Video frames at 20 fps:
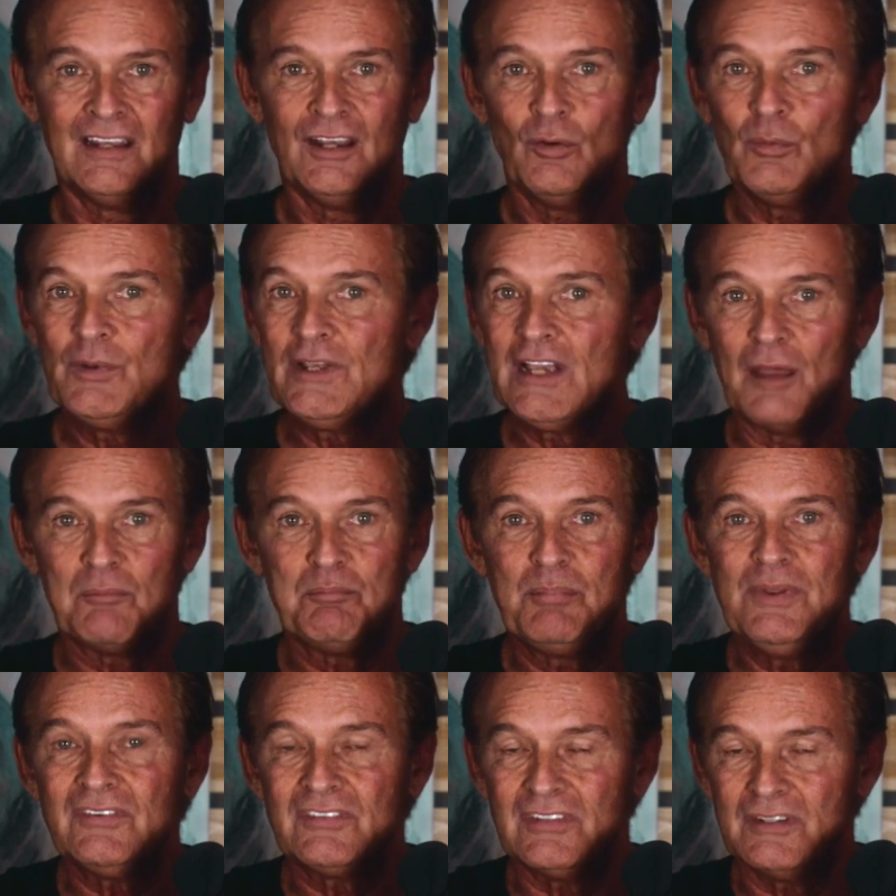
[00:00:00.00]
We got
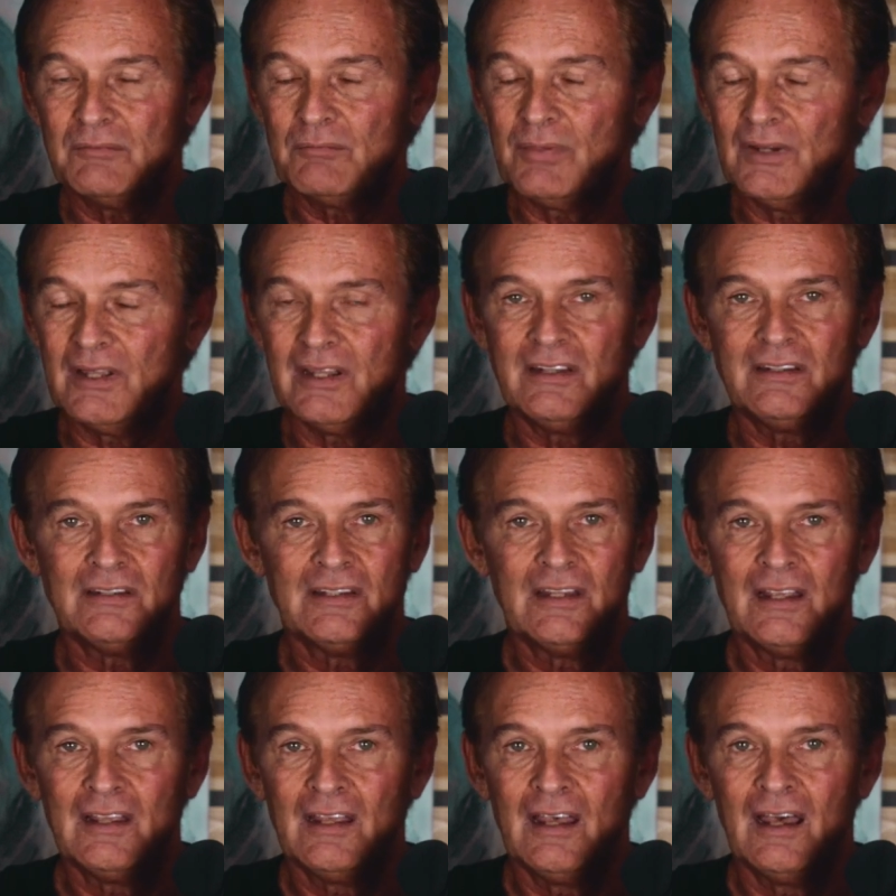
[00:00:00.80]
busy, but
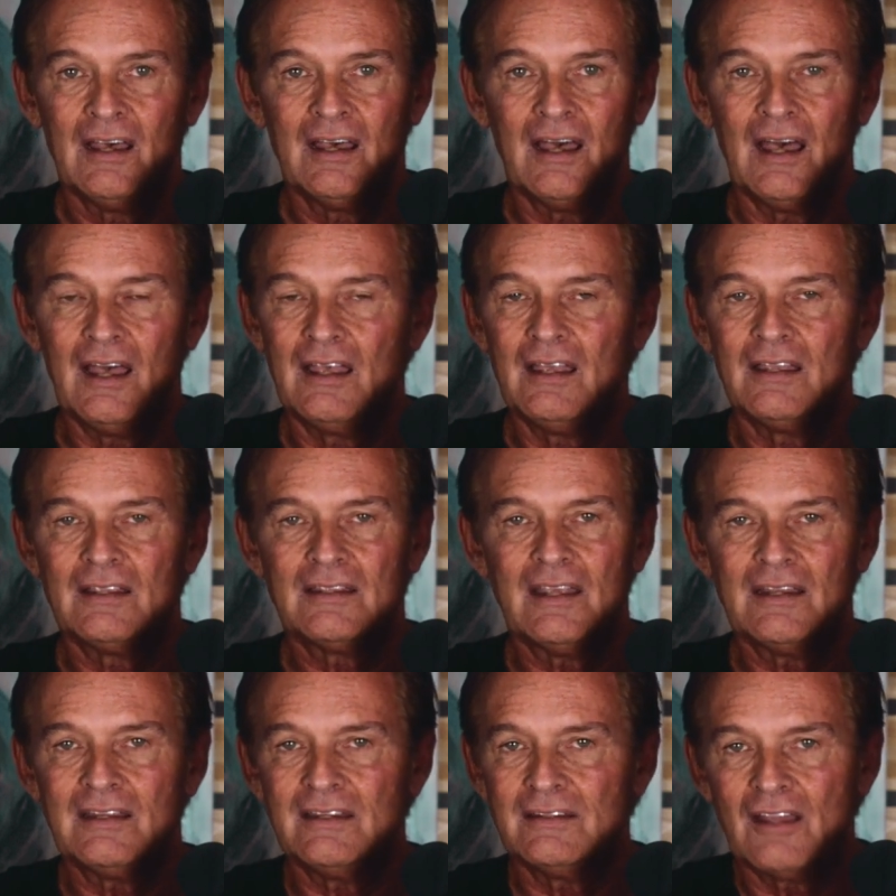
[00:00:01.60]

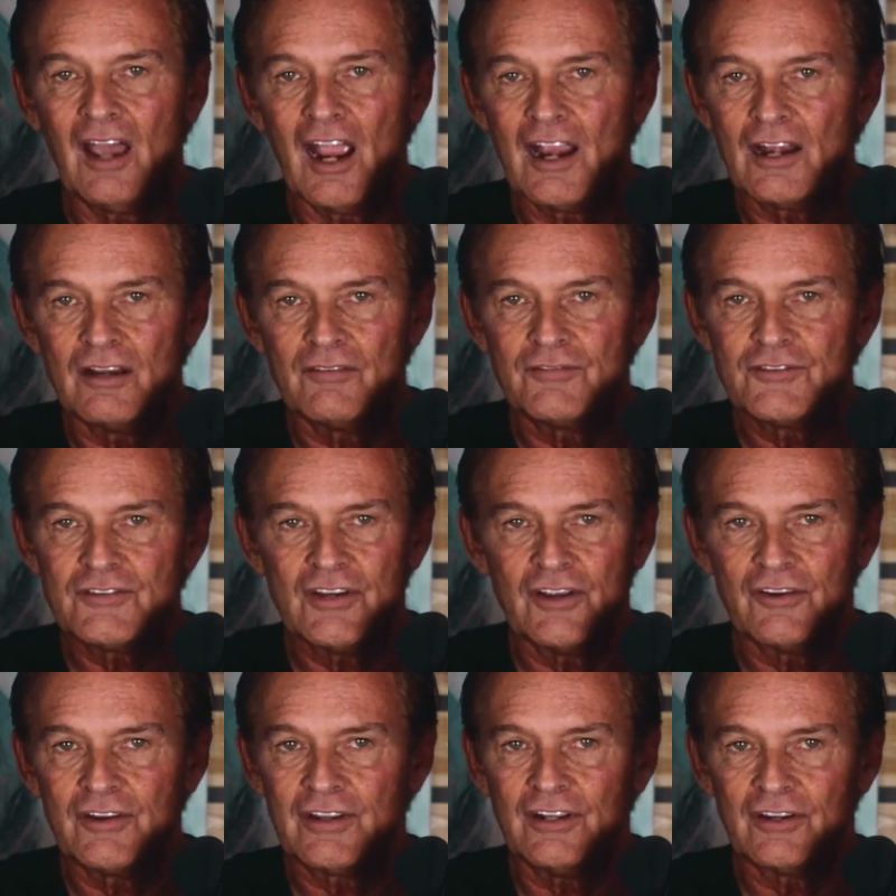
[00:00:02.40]
getting tired of
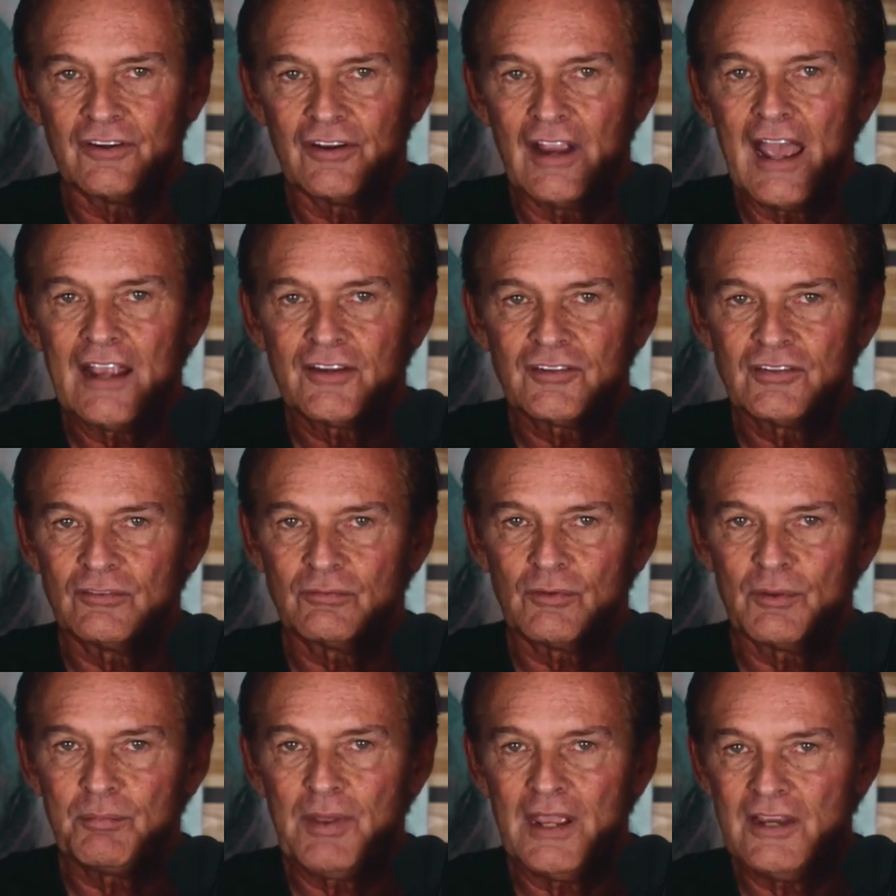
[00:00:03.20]
generic interactions
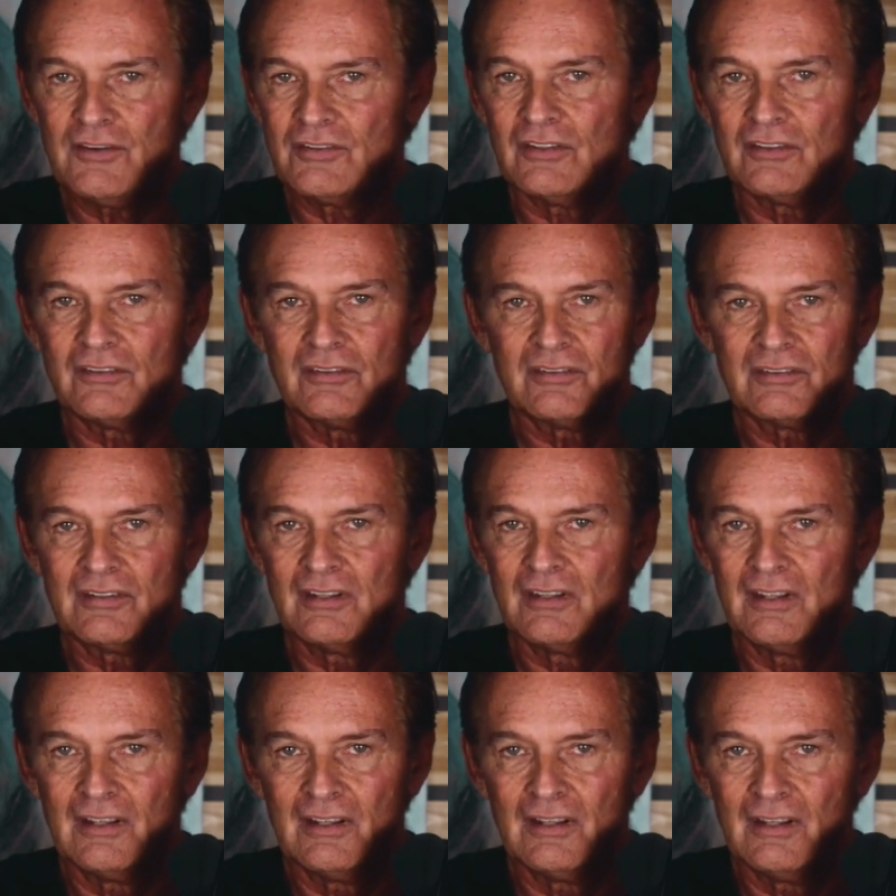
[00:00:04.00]
with patients
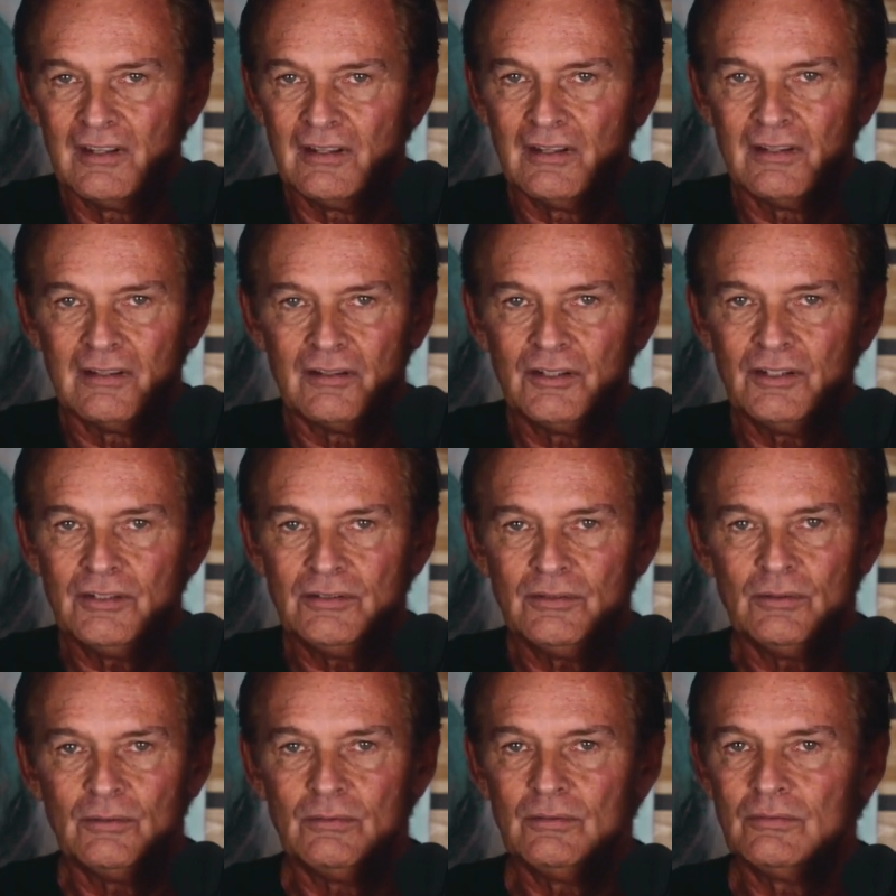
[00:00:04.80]

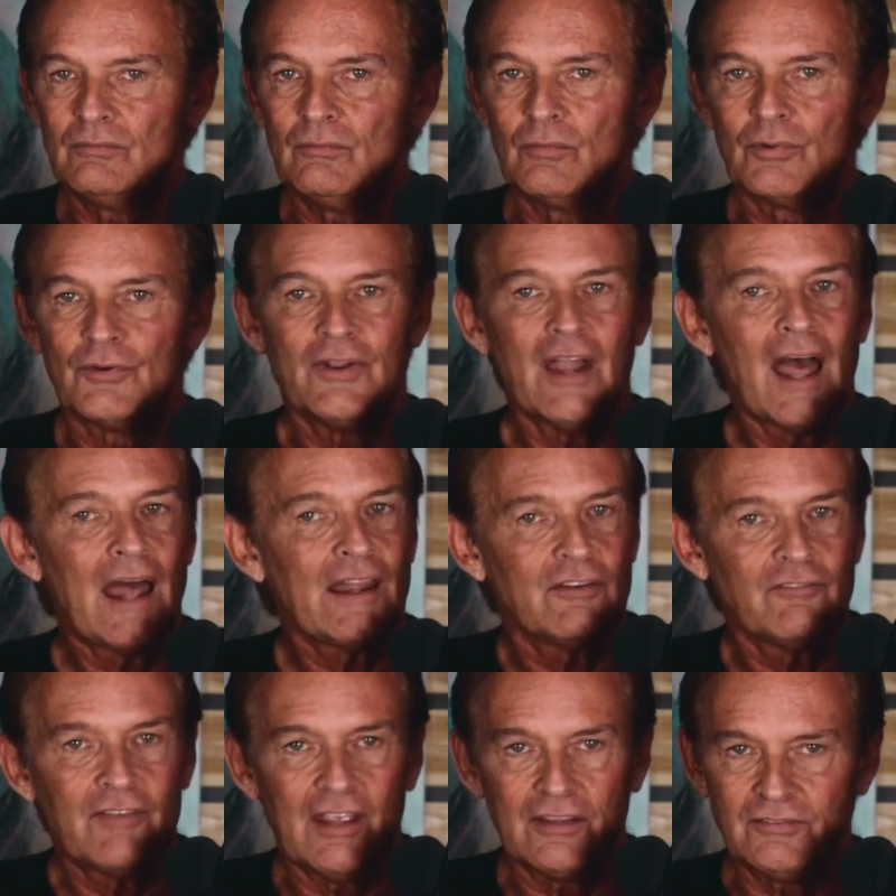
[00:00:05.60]
who were not
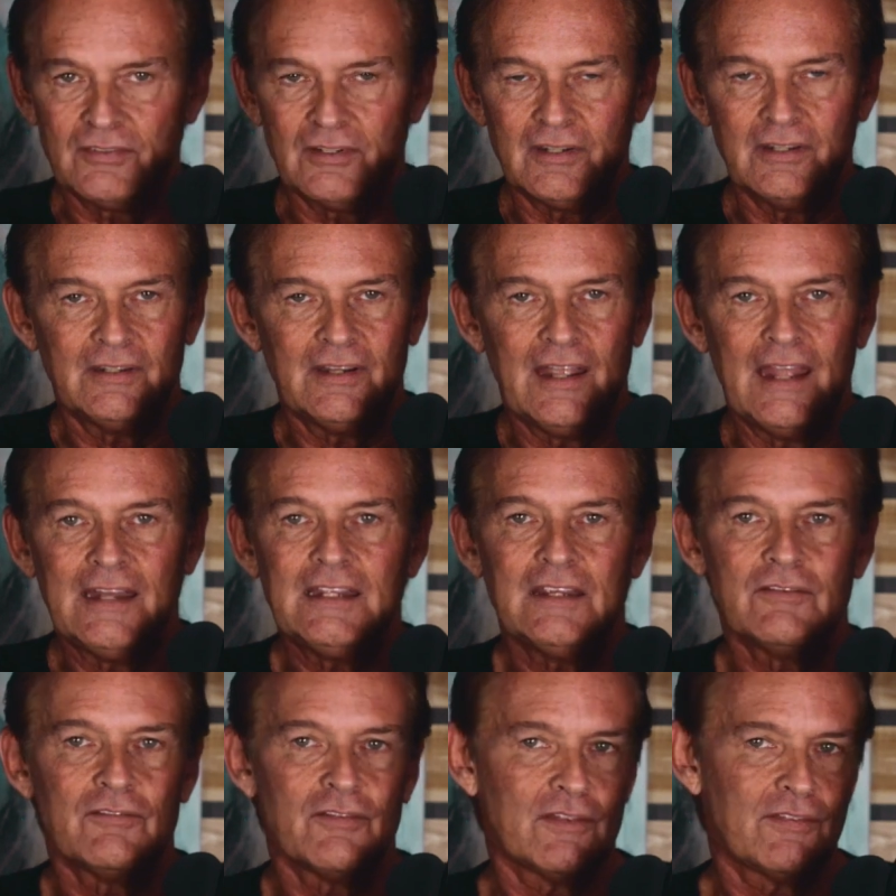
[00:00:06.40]
invested in any
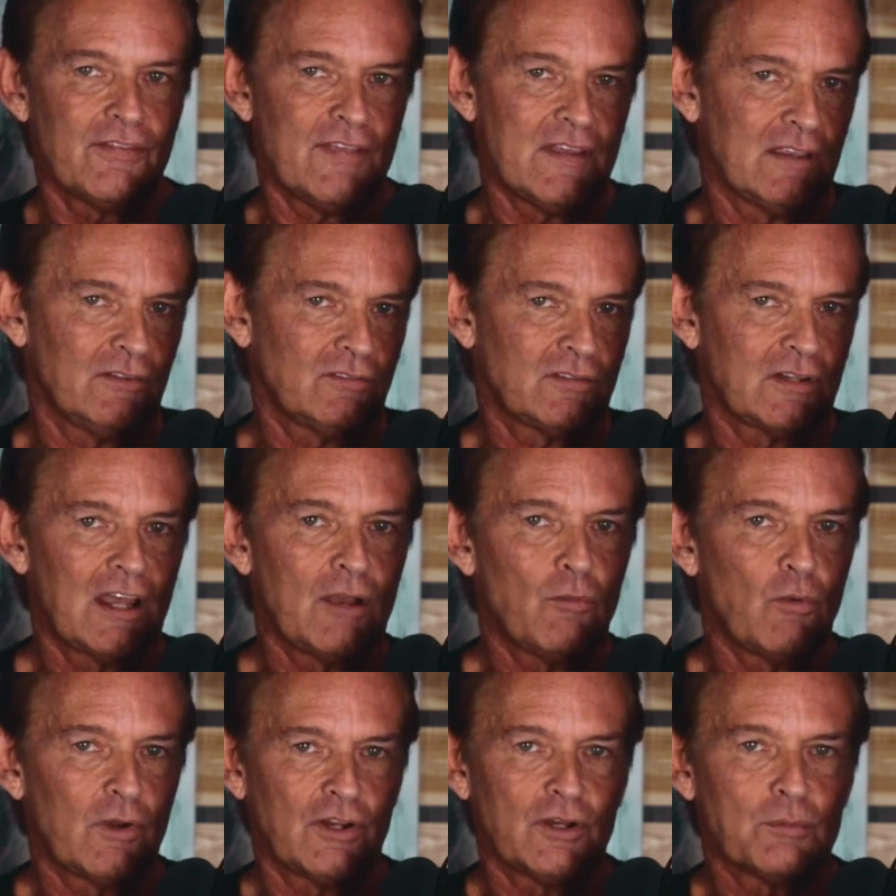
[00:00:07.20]
of the things that I
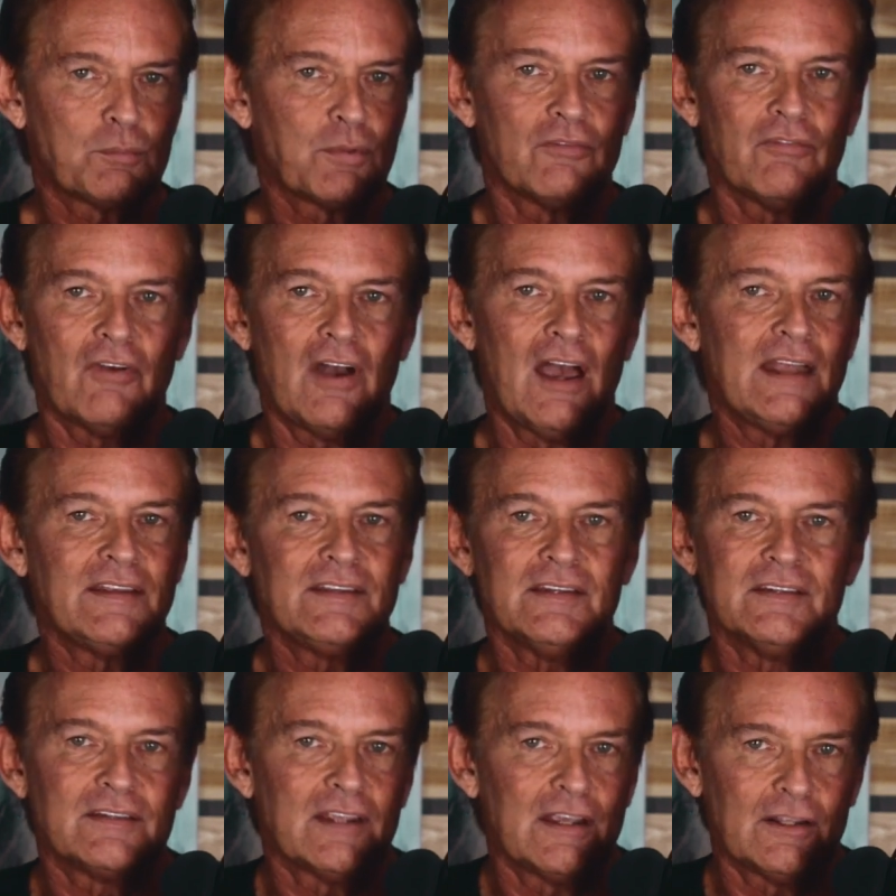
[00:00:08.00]
wanted to provide
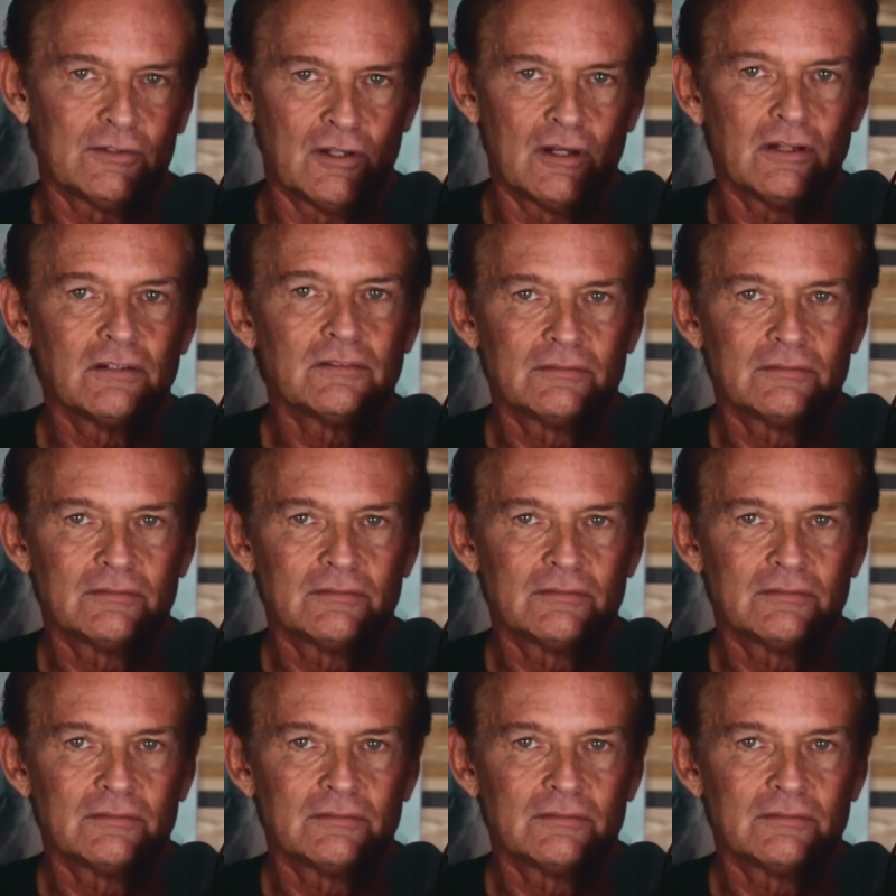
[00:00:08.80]
didn't take long.